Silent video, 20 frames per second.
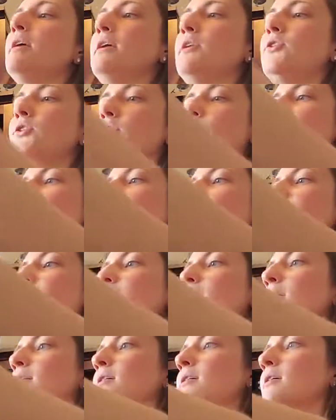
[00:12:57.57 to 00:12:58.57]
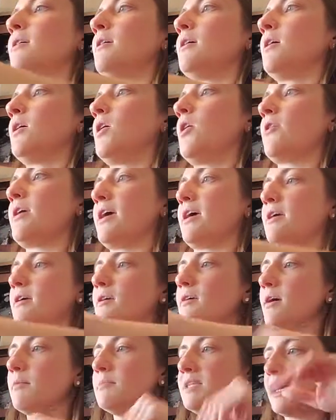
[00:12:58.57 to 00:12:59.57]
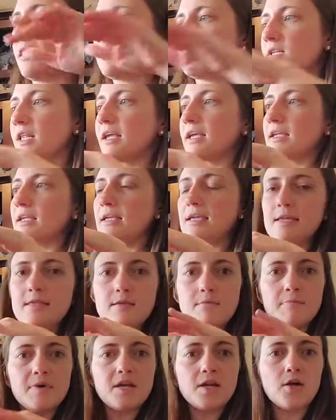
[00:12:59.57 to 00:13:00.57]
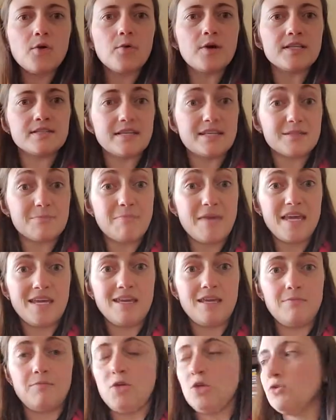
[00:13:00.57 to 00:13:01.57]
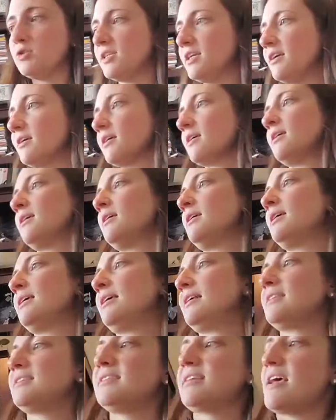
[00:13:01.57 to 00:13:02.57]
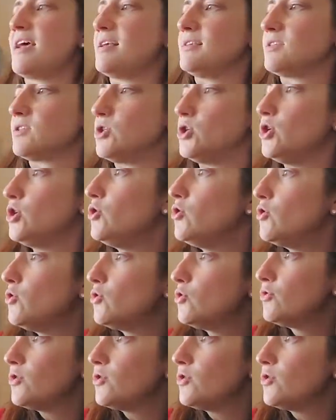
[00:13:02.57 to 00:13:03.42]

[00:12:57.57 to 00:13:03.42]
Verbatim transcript: in your book, Okay, come down to like in the middle where it says making music. It says new